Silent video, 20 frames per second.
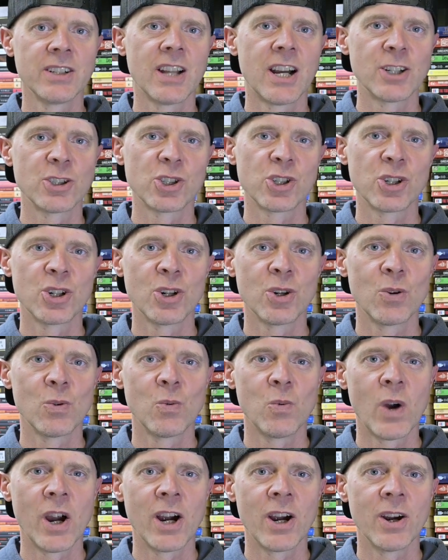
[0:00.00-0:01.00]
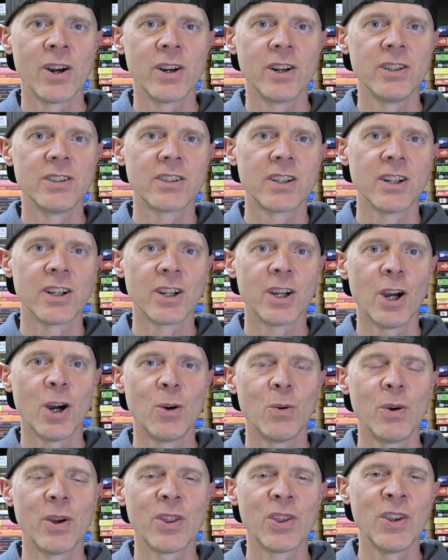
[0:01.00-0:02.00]
Not sure where he's going to
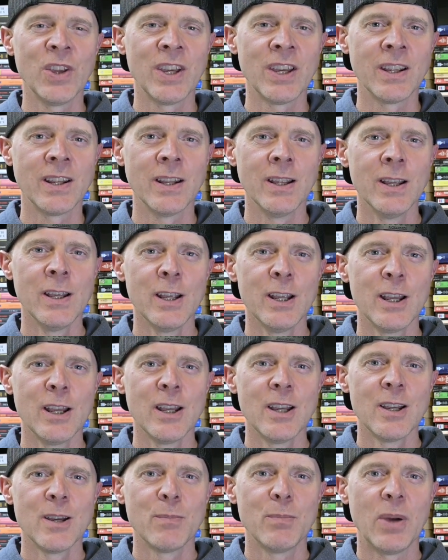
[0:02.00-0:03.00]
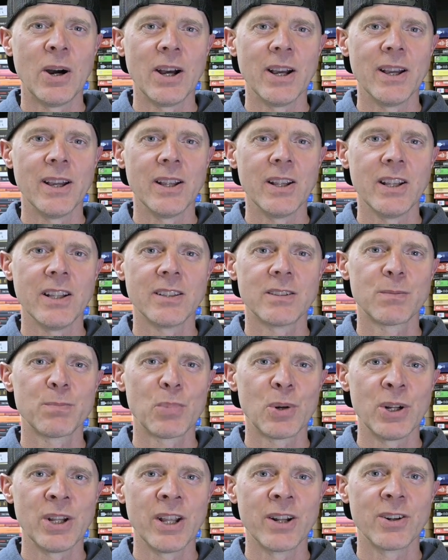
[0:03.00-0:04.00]
go with it, but it's
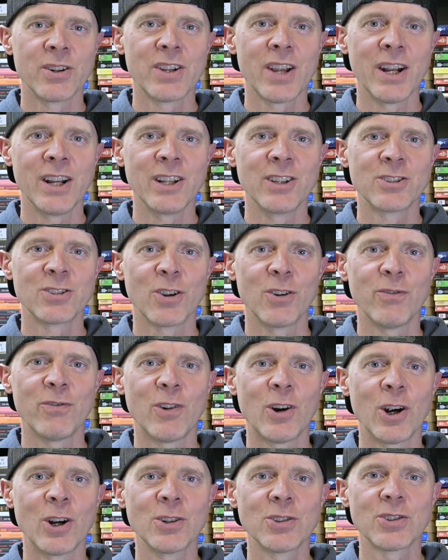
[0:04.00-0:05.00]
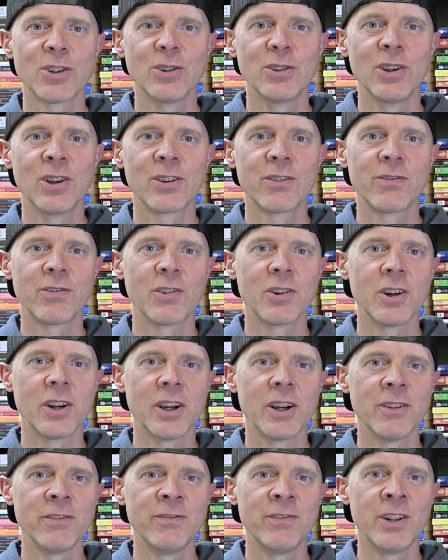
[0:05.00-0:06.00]
pretty entertaining so far. So look for
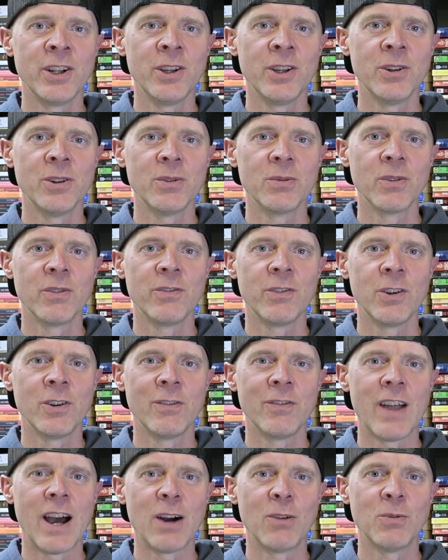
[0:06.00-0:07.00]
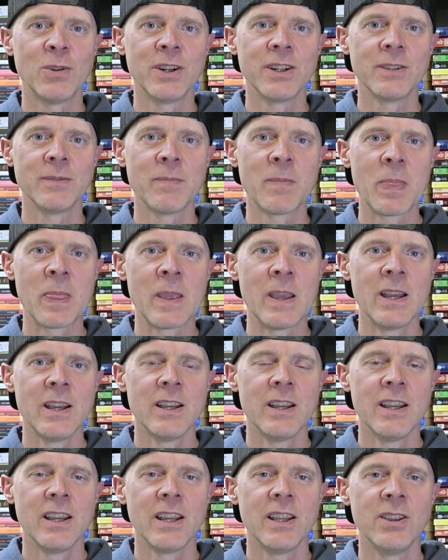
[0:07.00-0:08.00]
a video review of that one
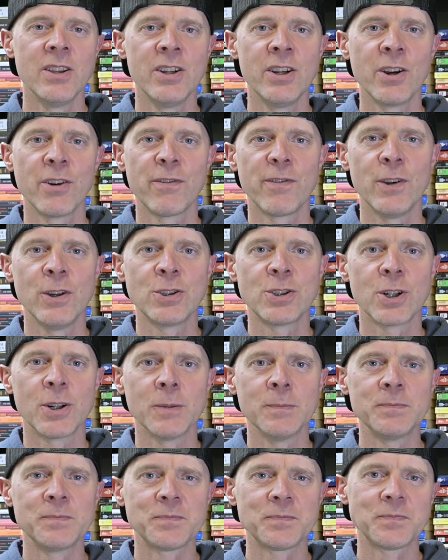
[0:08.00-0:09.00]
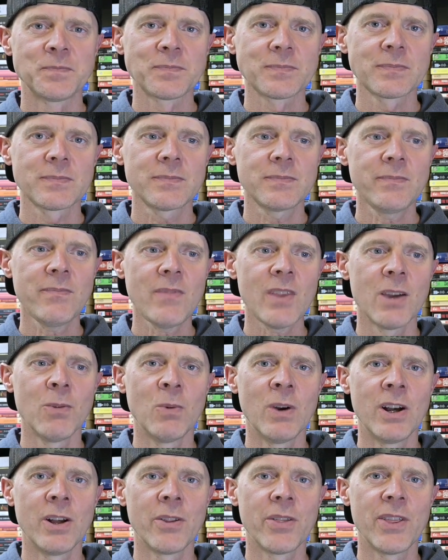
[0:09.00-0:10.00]
in the near future.
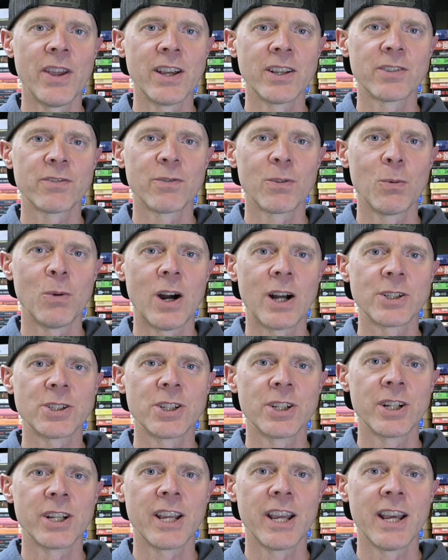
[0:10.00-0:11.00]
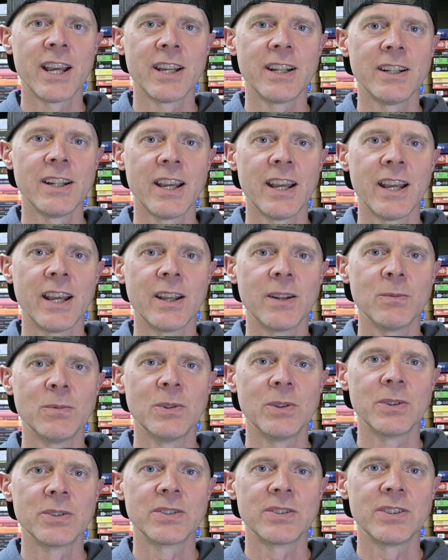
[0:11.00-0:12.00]
Well, thanks for watching again, and
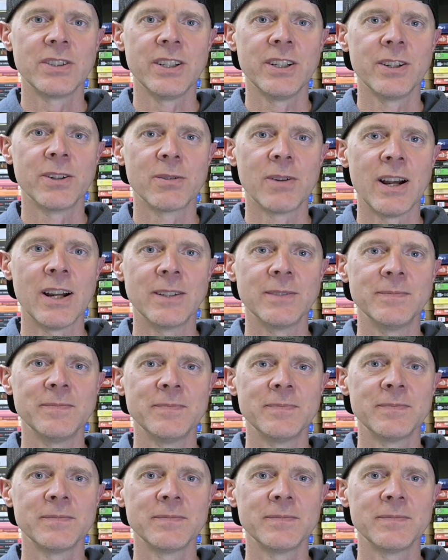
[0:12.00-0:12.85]
we'll see you around.